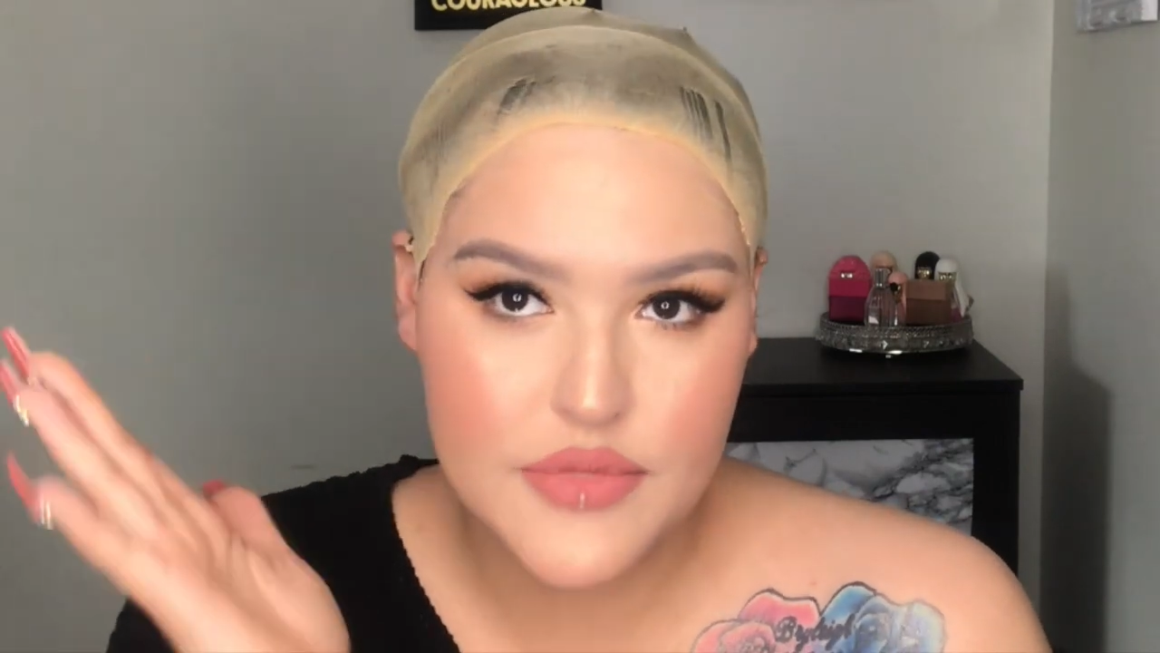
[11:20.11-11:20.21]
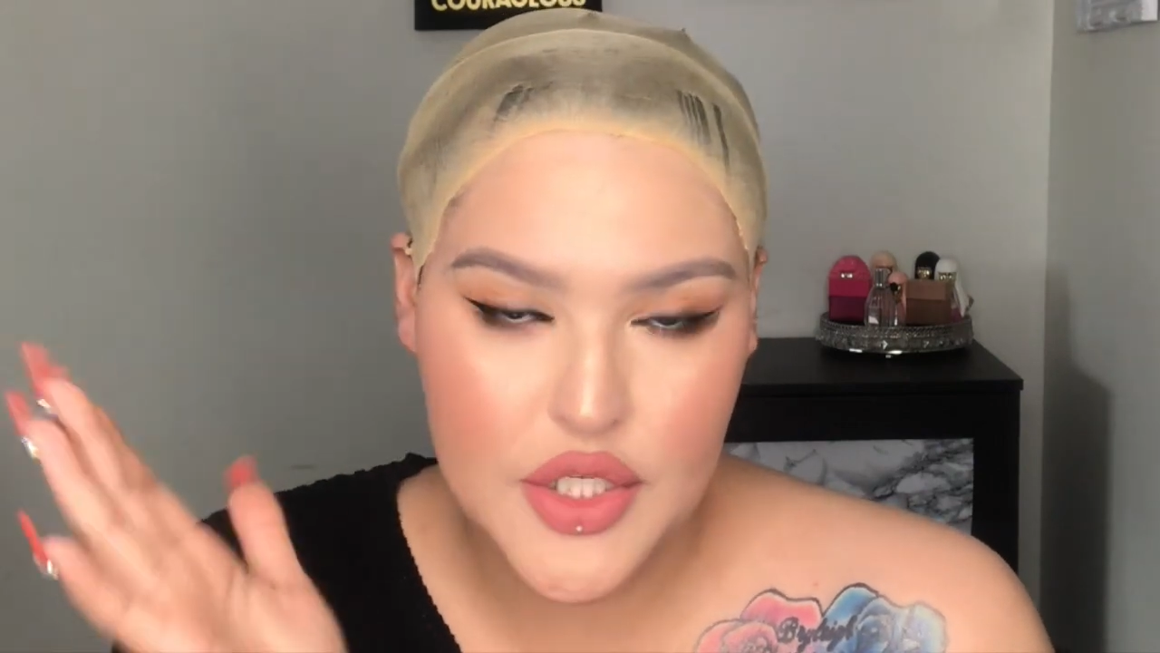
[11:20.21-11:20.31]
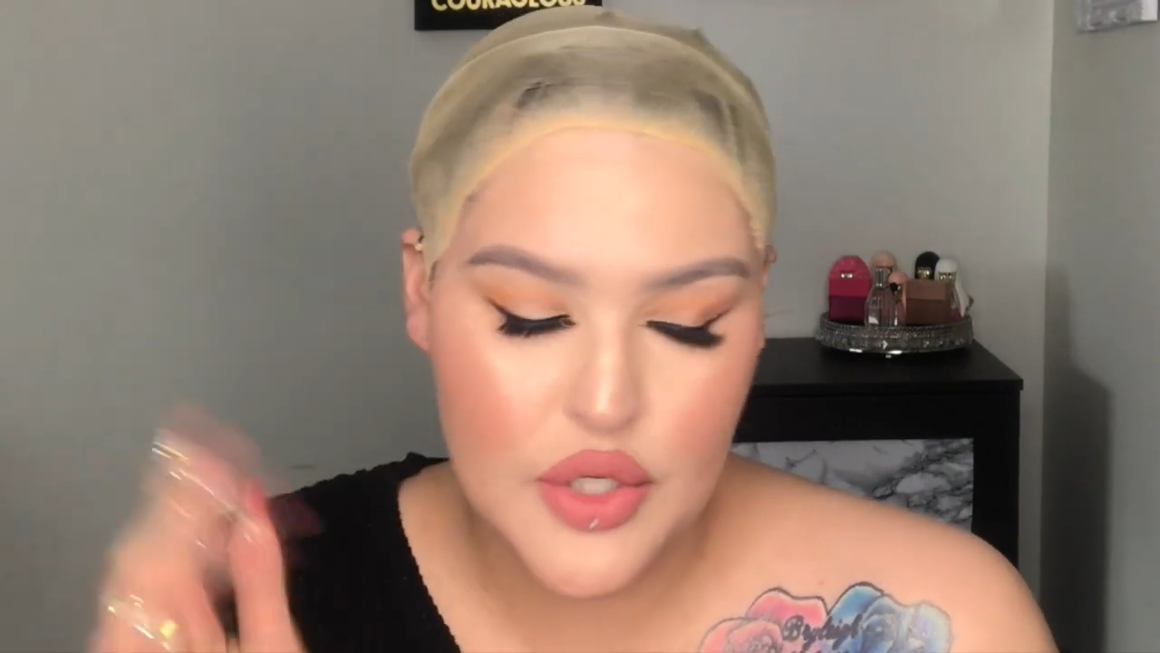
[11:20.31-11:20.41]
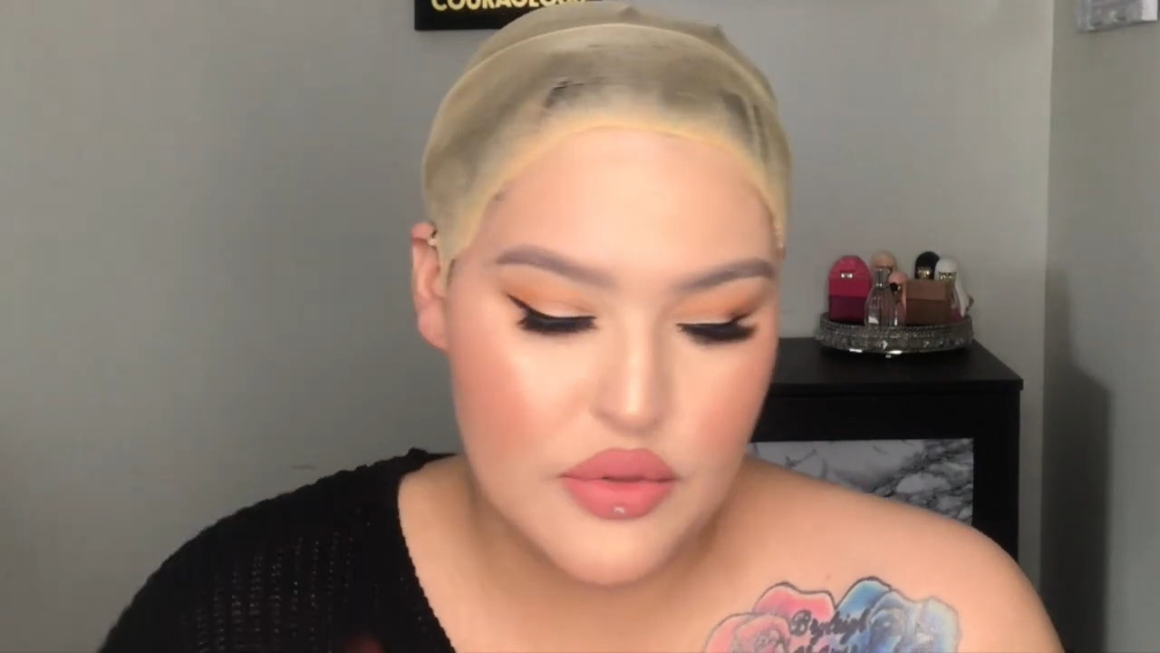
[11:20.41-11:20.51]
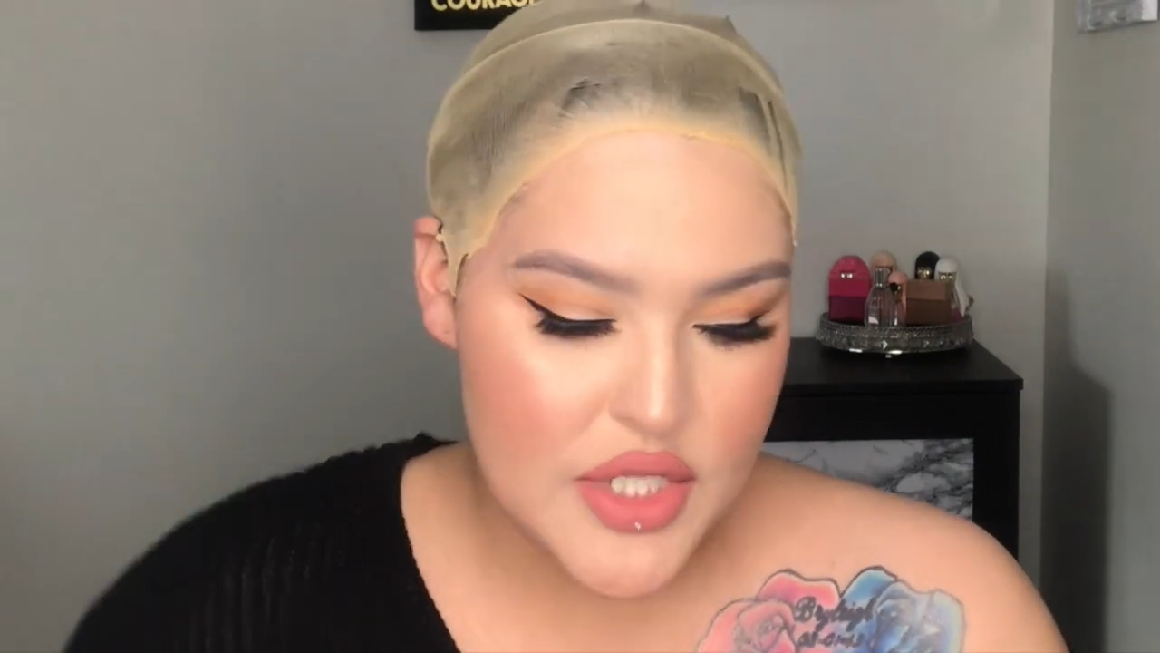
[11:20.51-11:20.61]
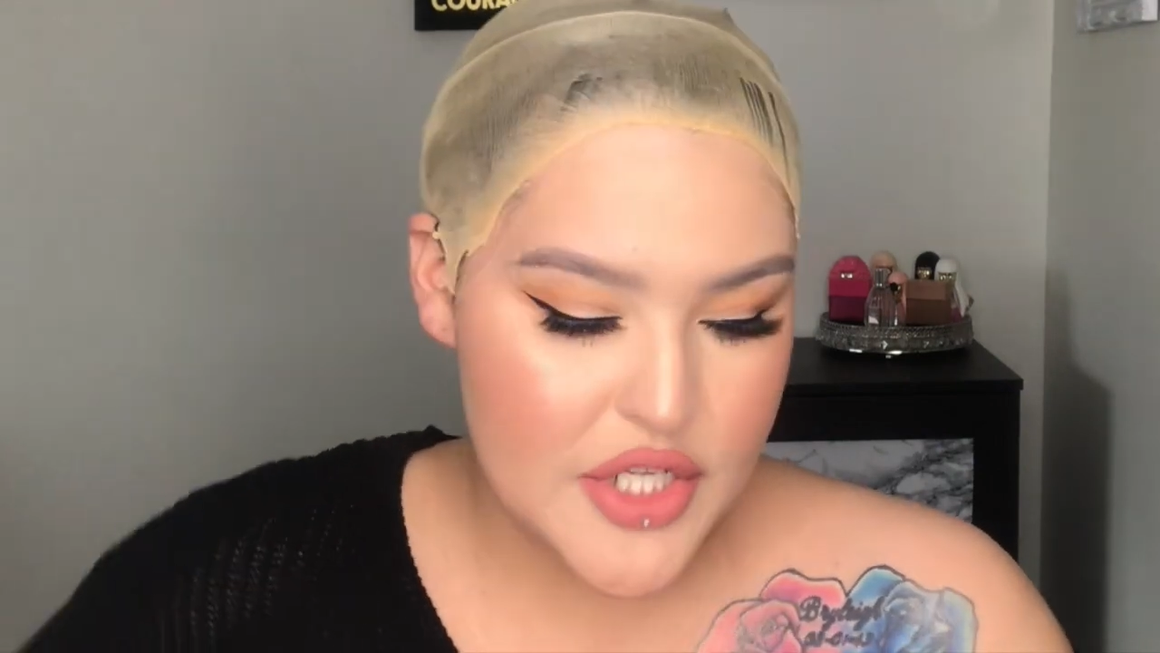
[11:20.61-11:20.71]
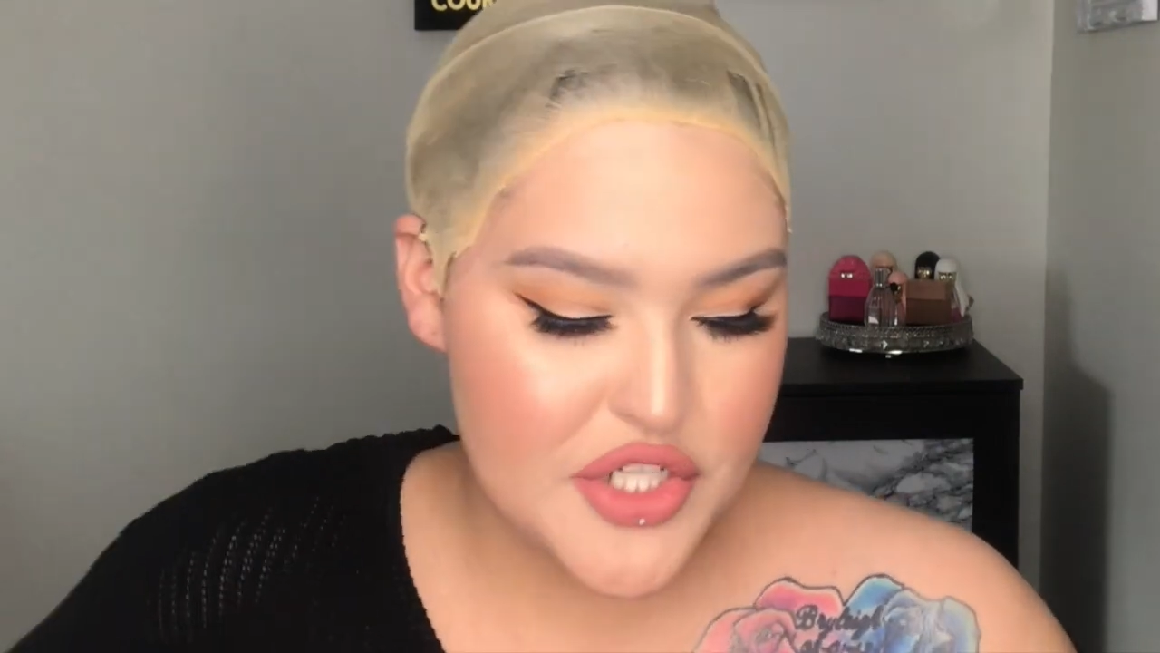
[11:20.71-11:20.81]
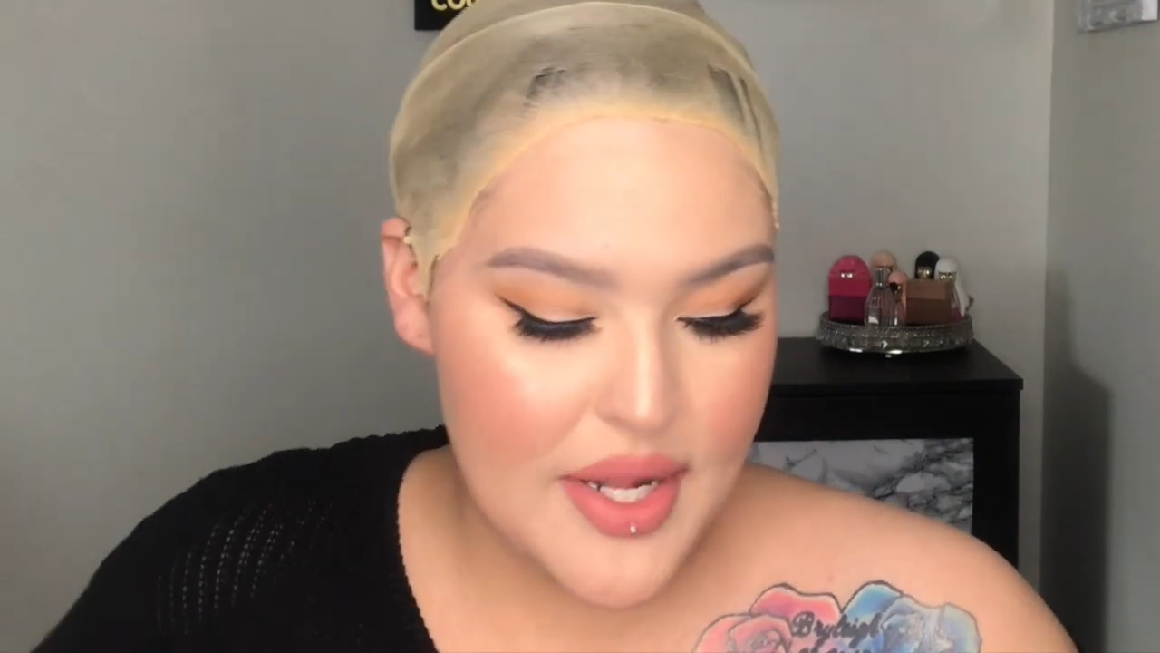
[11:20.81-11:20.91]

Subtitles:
you know, touch